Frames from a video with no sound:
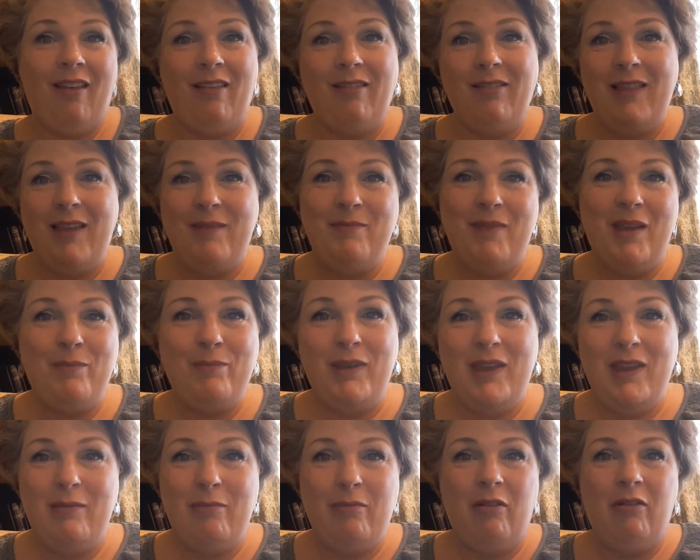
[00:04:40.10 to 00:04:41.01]
let my
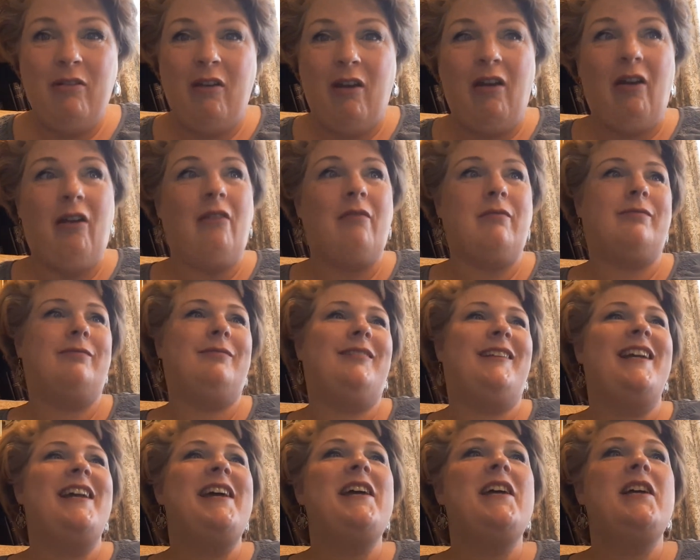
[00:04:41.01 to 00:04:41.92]
people go.
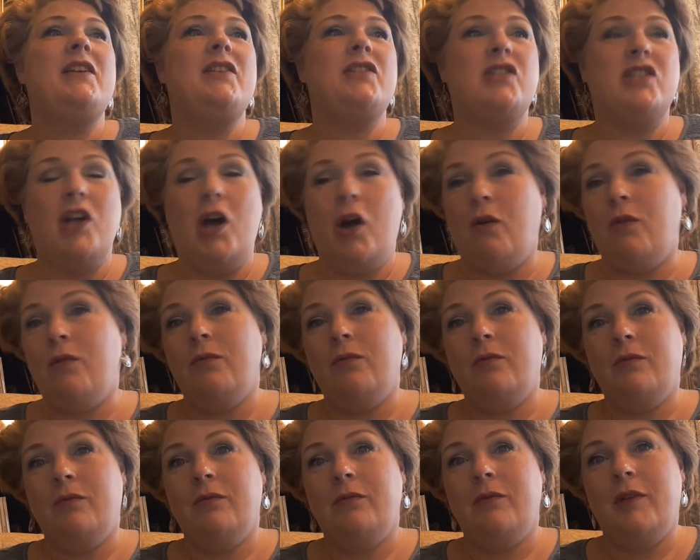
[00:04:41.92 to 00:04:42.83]
So
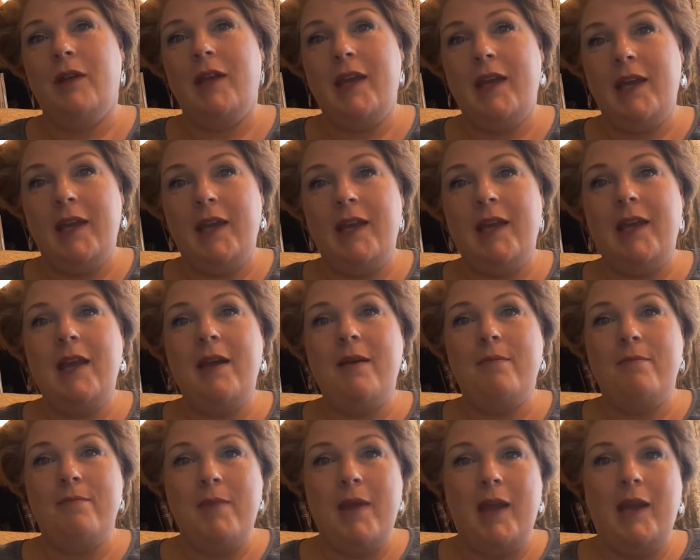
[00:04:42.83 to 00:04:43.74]
he
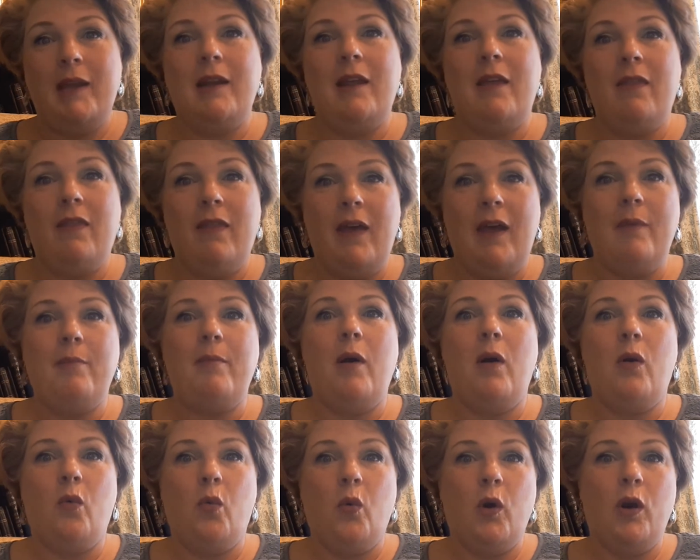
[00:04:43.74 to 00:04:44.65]
made them
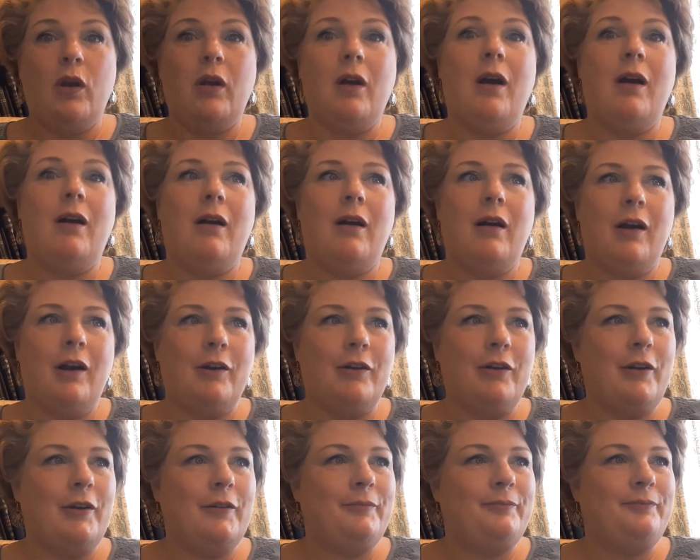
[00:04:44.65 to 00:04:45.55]
work
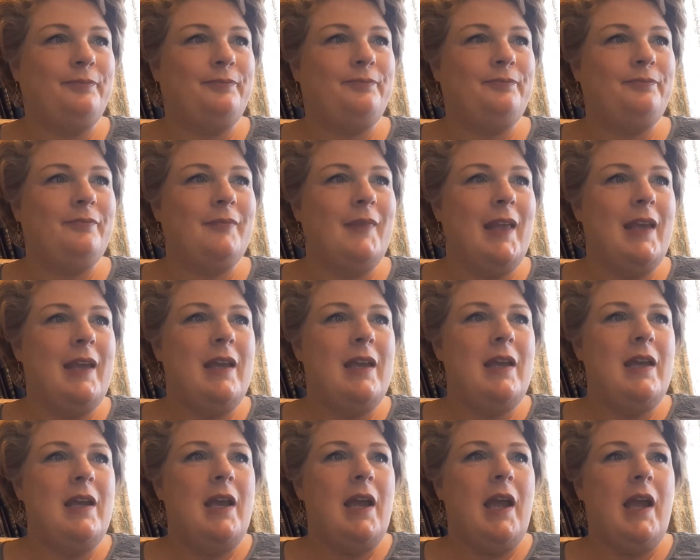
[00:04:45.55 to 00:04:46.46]
harder.
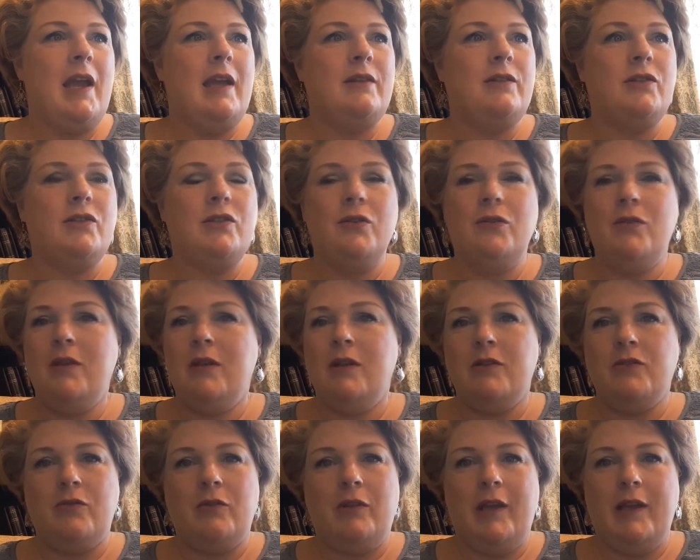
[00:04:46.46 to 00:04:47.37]
And soon the
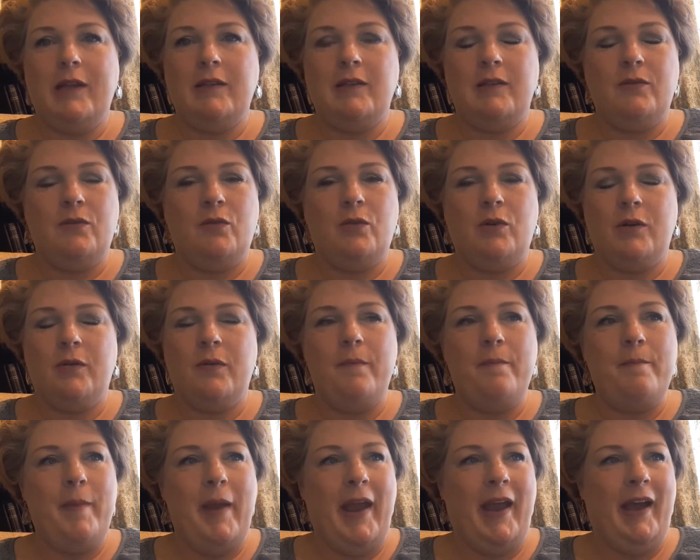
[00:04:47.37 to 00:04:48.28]
Israelites were
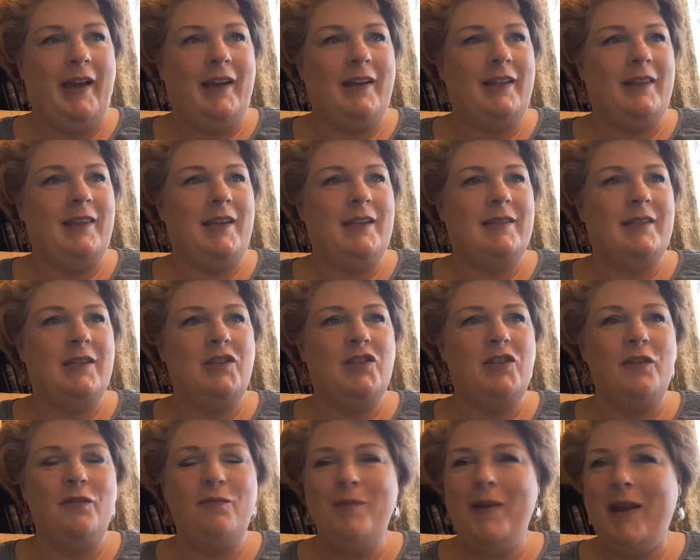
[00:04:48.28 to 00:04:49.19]
mad, and they said,
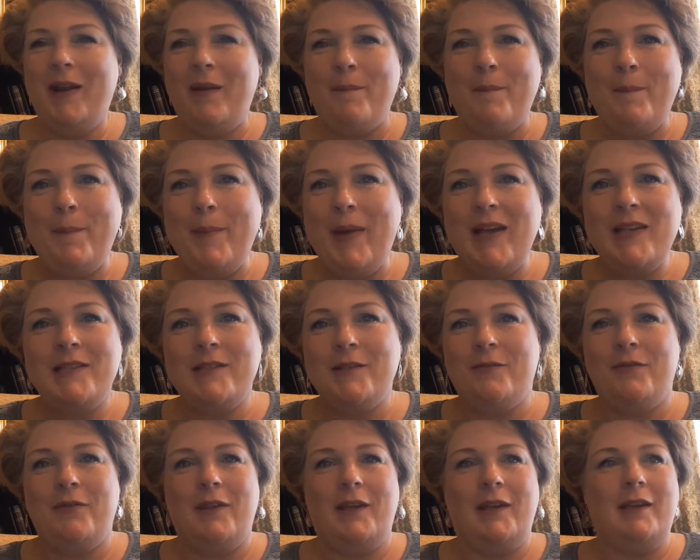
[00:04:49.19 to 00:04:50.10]
you've made a mess
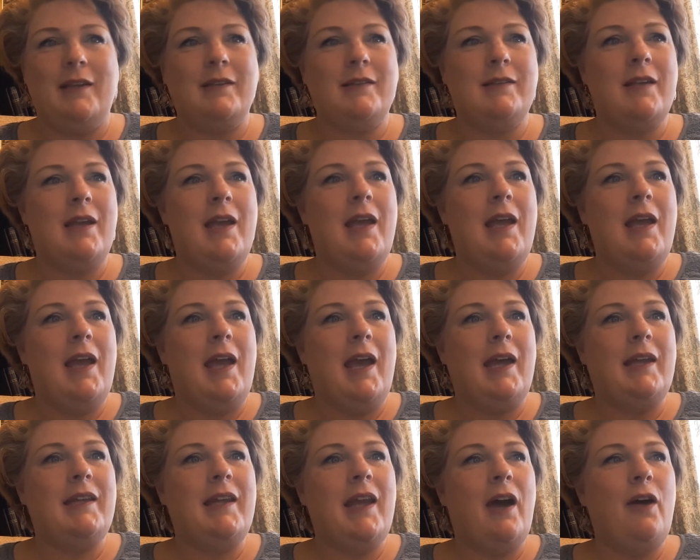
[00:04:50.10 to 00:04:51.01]
of things,
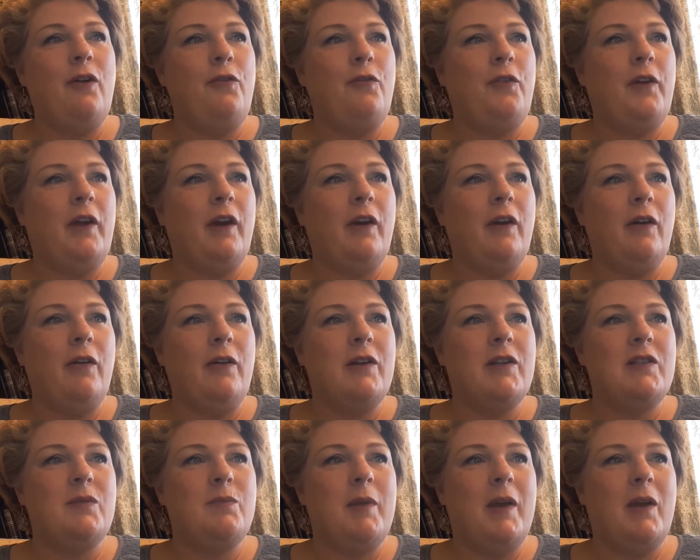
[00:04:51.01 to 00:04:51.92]
and now Pharaoh and
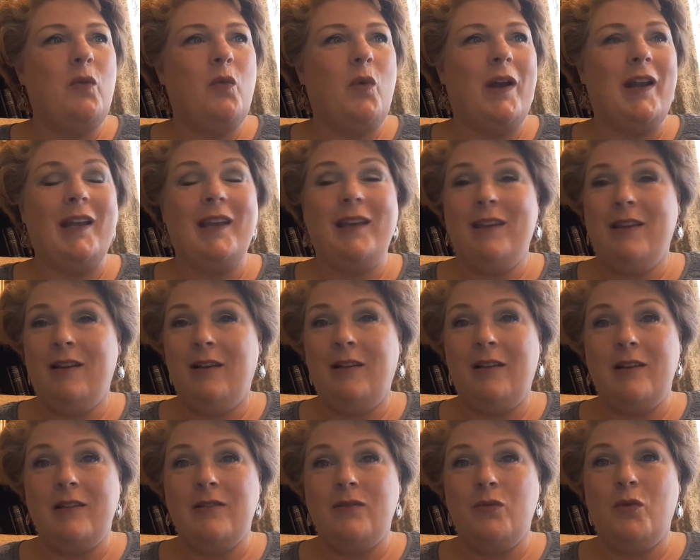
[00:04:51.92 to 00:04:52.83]
his men want to
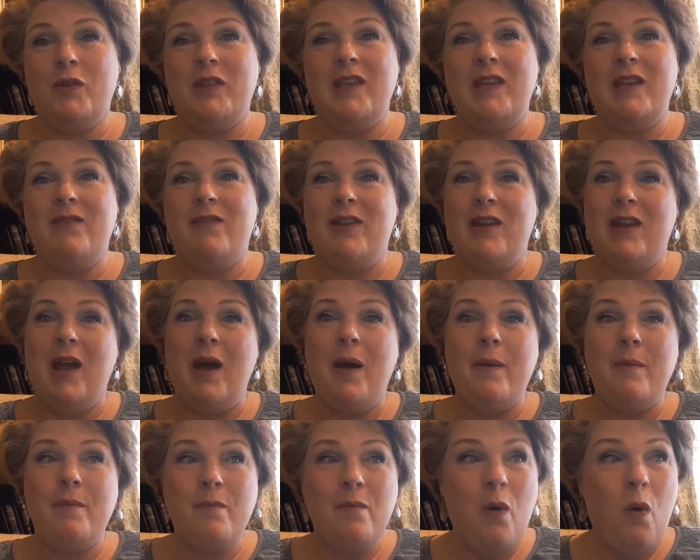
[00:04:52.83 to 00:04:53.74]
kill us with even
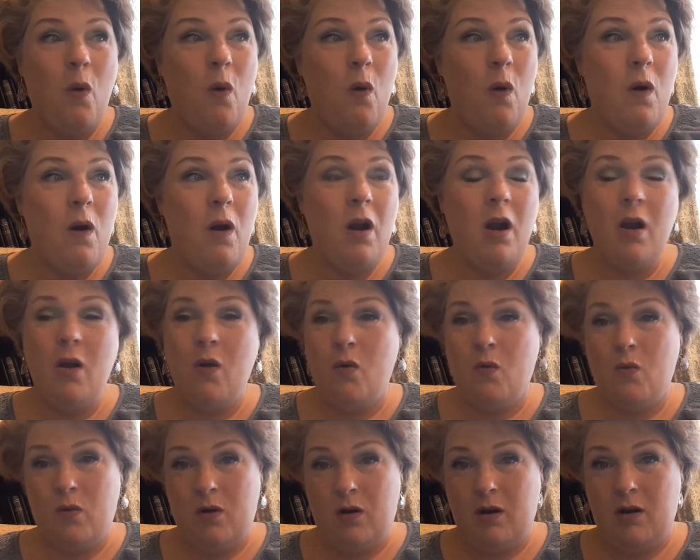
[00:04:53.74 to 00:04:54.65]
more
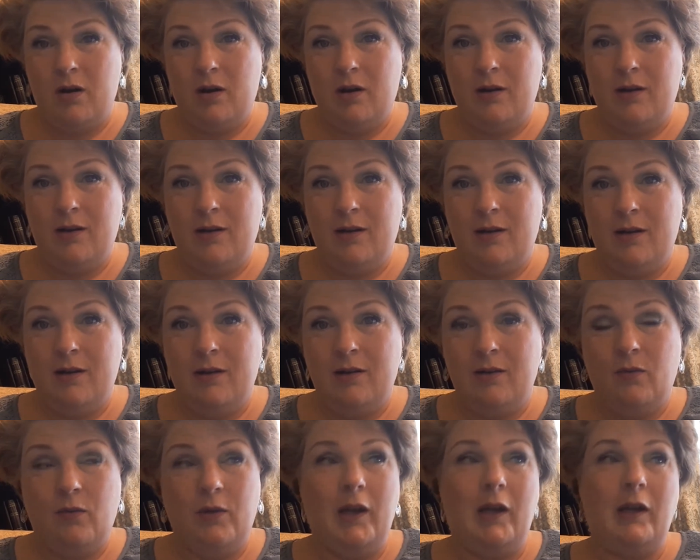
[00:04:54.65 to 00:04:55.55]
work.
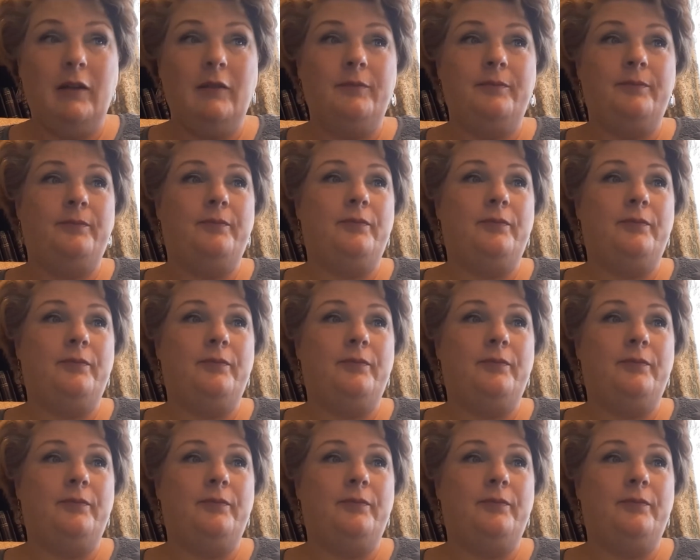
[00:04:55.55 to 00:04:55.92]
Well,